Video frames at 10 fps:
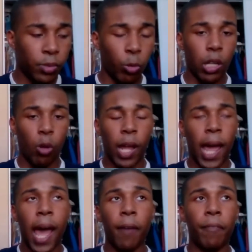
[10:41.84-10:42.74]
So we don't
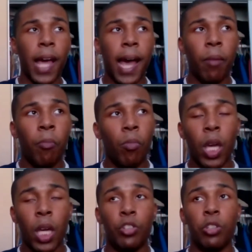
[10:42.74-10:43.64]
have that
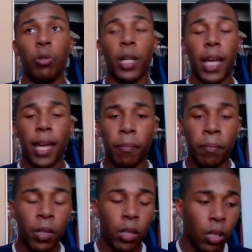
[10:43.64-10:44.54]
issue again,